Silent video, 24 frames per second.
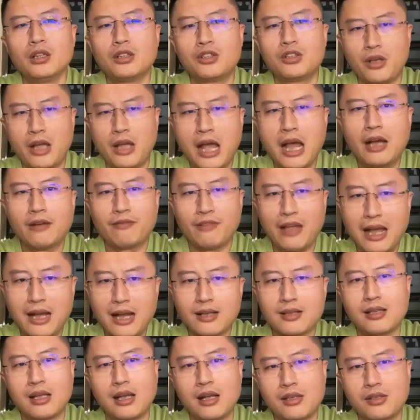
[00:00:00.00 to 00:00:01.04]
to have
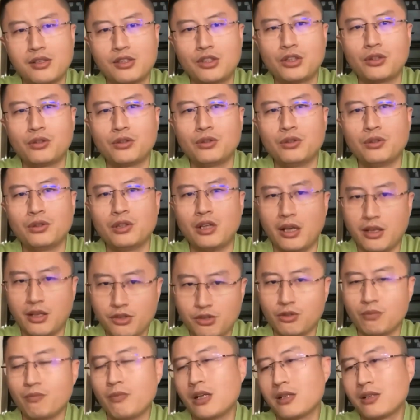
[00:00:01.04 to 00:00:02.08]
access to the
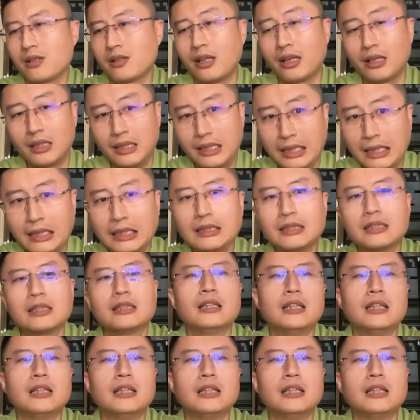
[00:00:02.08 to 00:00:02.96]
instruments they need.